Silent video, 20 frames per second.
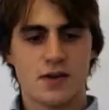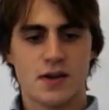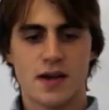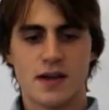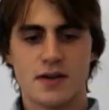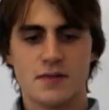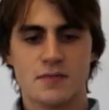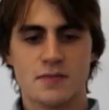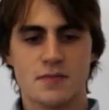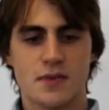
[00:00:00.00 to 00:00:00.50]

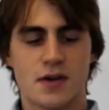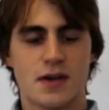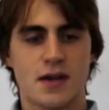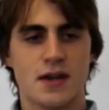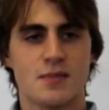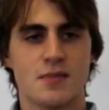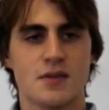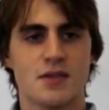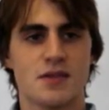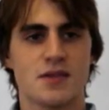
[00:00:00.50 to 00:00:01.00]
Okay, my
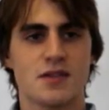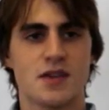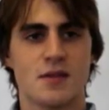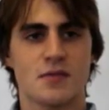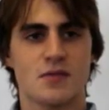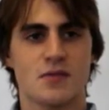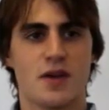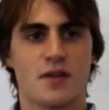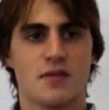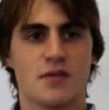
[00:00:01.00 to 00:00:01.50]
name is
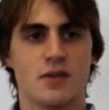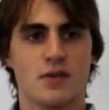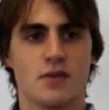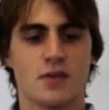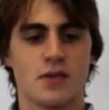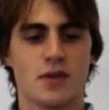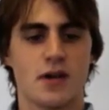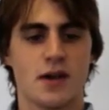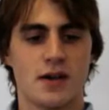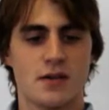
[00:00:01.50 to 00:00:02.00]
James
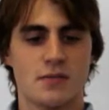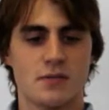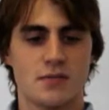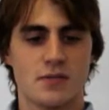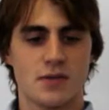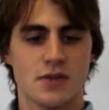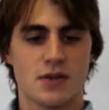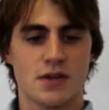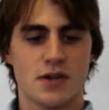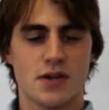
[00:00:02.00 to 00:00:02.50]
Ravenhall. I'm
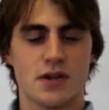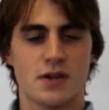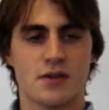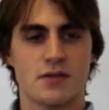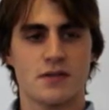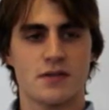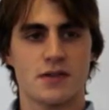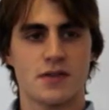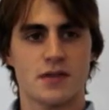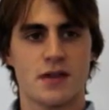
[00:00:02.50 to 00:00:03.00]
studying
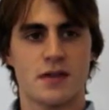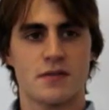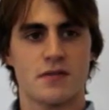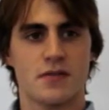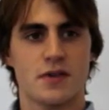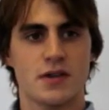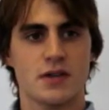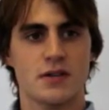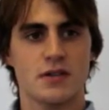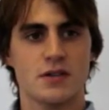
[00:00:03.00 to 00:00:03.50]
on Design
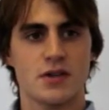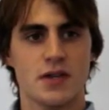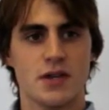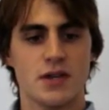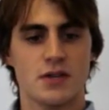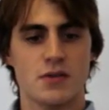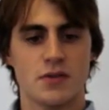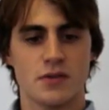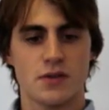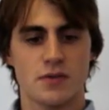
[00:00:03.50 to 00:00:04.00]
for Industry
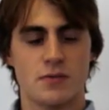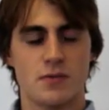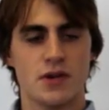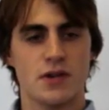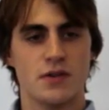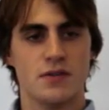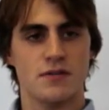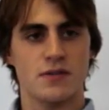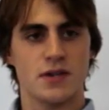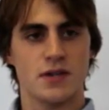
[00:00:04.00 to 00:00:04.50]
at Northumbria
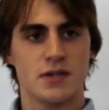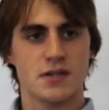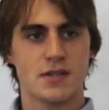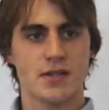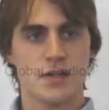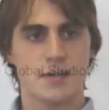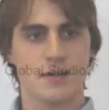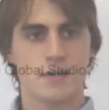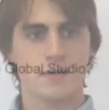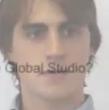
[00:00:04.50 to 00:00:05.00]

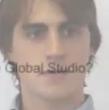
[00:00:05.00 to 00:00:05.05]
University.